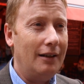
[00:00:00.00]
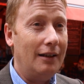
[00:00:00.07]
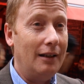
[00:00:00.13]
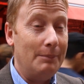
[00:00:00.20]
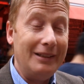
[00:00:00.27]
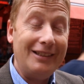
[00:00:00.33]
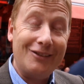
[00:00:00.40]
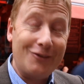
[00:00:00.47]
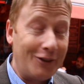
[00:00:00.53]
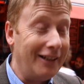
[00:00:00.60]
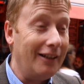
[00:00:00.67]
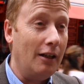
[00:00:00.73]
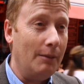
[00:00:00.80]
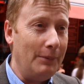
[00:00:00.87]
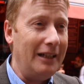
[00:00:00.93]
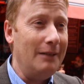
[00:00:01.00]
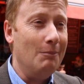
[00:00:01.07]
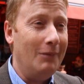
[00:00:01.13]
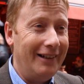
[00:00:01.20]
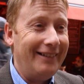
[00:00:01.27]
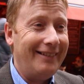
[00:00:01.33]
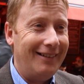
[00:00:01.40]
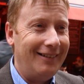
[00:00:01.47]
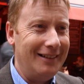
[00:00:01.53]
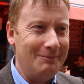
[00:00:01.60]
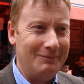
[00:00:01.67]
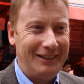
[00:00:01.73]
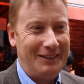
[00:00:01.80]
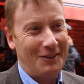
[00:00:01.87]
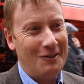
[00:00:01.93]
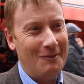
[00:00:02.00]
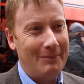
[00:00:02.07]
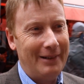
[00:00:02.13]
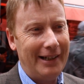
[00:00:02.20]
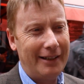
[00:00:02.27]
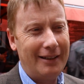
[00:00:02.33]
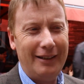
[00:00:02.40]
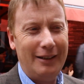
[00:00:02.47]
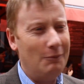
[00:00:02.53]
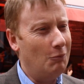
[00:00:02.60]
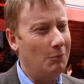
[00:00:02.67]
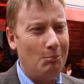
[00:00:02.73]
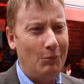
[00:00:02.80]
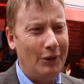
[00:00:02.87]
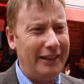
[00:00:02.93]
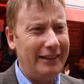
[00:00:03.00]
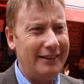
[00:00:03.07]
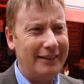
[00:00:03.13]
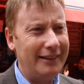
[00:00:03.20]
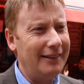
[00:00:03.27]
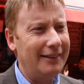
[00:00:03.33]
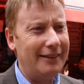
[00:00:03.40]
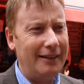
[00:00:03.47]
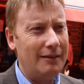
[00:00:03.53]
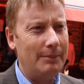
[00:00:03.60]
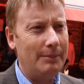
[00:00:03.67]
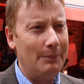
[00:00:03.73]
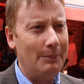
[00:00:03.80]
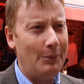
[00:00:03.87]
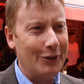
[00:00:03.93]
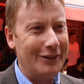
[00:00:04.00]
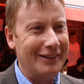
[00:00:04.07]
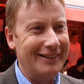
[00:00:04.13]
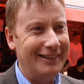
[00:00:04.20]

I'll be straight up in my time, and I've gone back. Money didn't seem to be important.